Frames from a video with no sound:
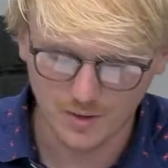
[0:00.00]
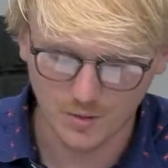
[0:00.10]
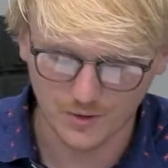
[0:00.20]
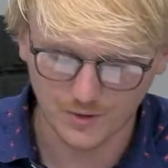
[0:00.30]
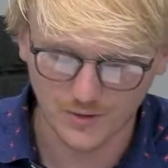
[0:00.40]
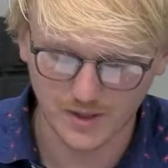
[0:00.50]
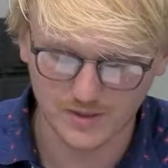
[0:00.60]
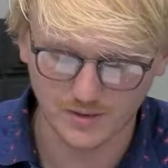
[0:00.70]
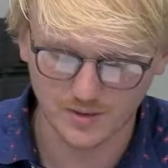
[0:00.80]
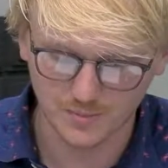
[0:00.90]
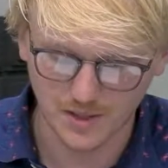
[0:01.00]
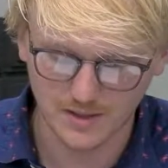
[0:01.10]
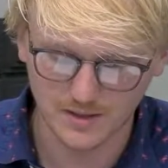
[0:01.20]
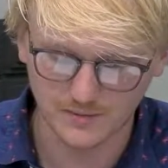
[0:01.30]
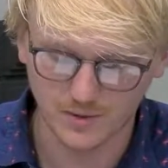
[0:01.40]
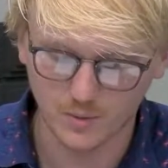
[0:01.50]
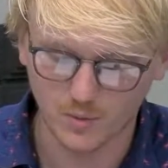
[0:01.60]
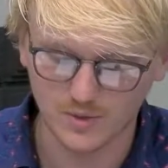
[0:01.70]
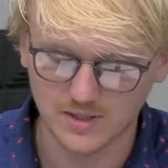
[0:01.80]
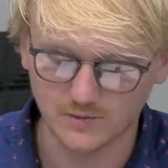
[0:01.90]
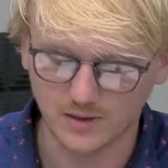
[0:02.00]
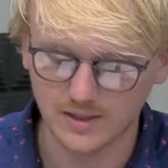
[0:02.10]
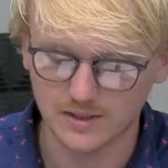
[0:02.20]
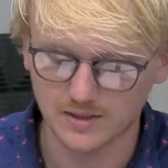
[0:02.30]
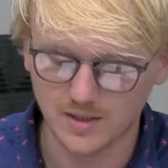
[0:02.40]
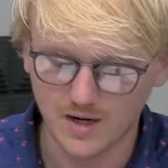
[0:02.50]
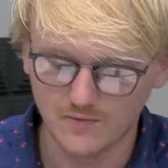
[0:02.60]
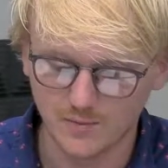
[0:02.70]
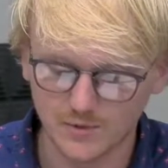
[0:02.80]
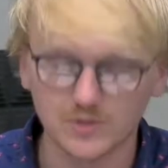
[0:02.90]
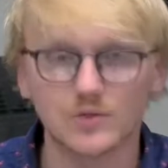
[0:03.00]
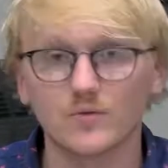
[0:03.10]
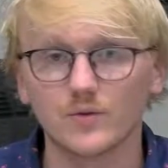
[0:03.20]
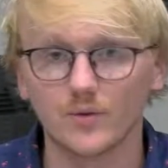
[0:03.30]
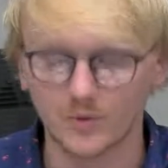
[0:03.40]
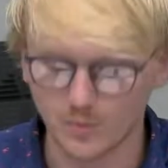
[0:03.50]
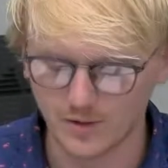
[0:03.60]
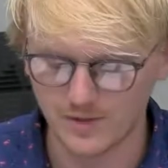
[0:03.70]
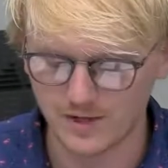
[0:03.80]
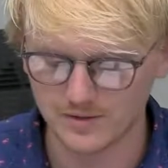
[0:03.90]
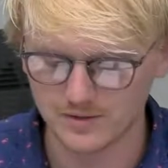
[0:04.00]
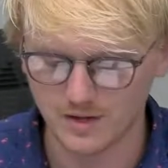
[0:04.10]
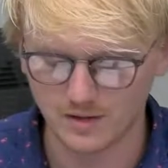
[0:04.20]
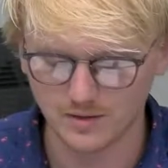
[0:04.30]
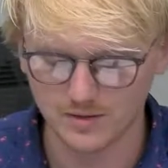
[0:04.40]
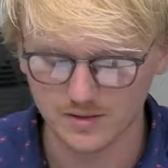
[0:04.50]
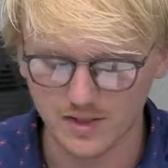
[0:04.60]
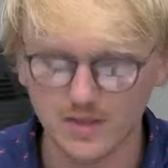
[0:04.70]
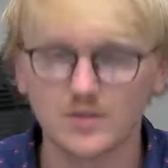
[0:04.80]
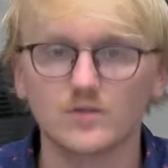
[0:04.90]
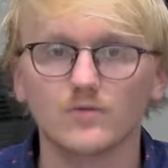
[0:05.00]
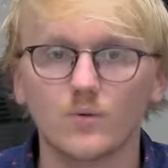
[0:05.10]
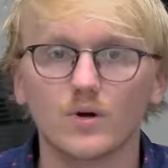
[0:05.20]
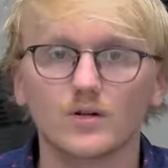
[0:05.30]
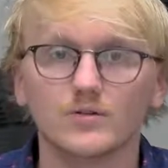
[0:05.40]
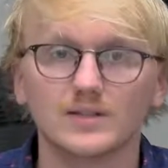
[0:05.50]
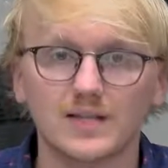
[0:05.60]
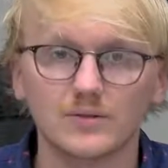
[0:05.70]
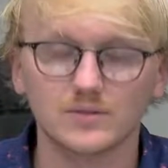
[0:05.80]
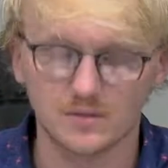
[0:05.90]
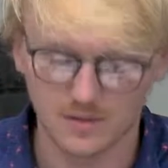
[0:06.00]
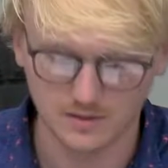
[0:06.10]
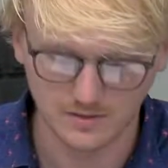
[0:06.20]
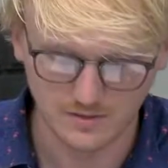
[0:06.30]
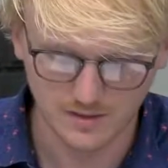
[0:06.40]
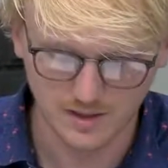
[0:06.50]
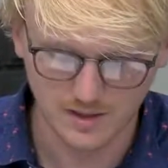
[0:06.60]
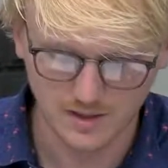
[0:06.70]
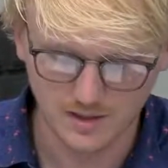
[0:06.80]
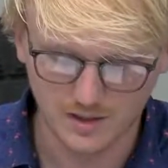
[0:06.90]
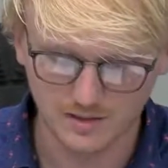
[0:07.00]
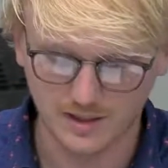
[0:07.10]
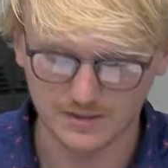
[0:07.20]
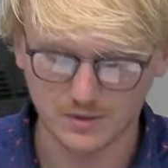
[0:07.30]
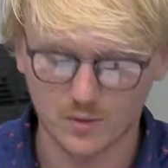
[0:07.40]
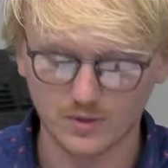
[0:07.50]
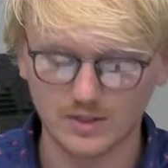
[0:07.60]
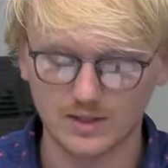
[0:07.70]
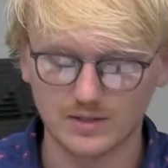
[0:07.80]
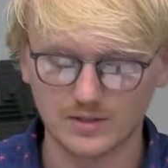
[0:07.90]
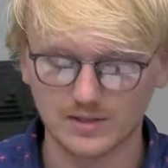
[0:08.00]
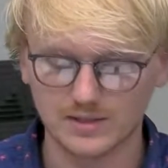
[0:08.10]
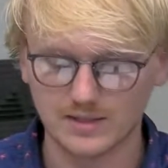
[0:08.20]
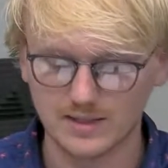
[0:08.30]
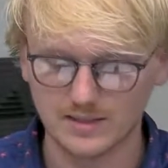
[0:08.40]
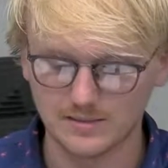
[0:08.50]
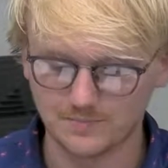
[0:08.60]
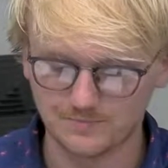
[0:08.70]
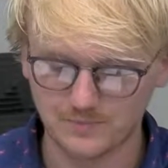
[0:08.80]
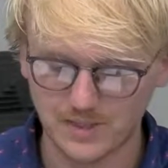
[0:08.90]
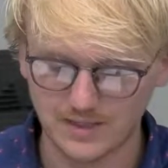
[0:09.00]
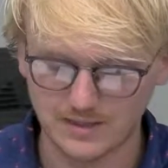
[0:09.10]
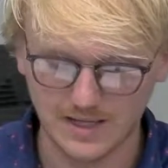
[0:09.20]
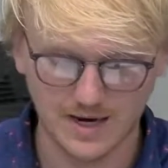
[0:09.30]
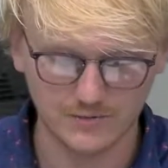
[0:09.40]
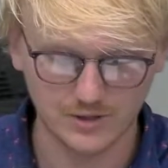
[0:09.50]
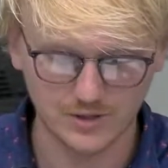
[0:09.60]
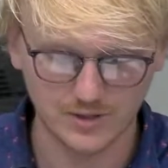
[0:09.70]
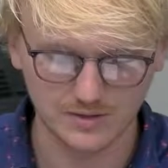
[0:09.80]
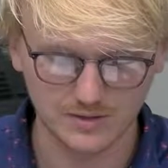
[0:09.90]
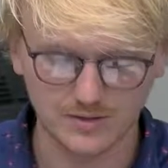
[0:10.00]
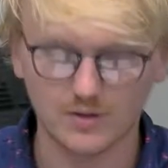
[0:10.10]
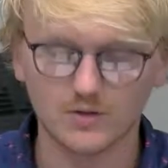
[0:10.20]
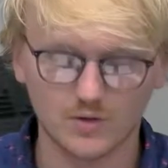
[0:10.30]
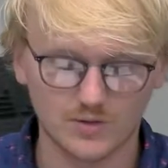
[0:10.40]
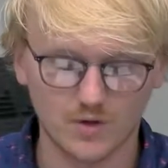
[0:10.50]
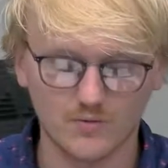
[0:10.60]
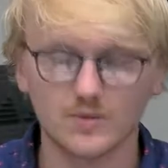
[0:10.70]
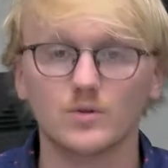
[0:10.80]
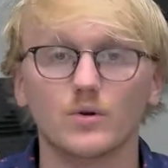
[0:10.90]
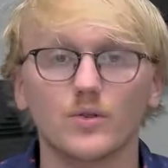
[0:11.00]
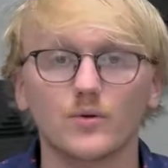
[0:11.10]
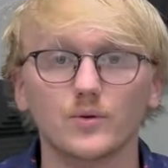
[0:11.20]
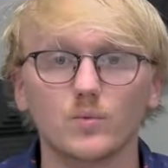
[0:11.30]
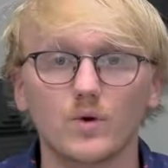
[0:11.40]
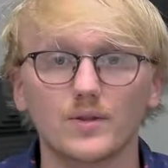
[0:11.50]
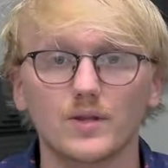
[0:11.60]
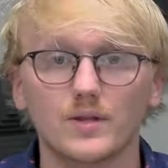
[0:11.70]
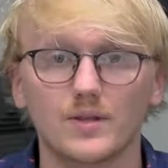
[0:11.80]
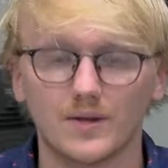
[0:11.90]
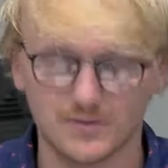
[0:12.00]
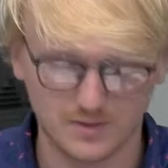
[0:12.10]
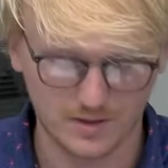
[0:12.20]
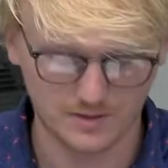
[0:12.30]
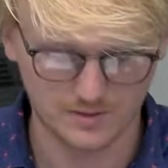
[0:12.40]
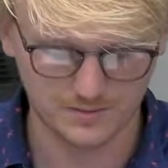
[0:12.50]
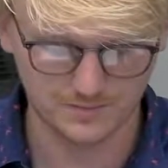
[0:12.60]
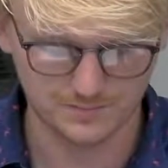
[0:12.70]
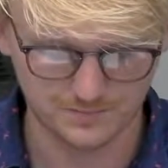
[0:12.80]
While the grants are competitive, awards have ranged from just over $31,000 to $400,000. That is according to the state. And the average is just over $231,000.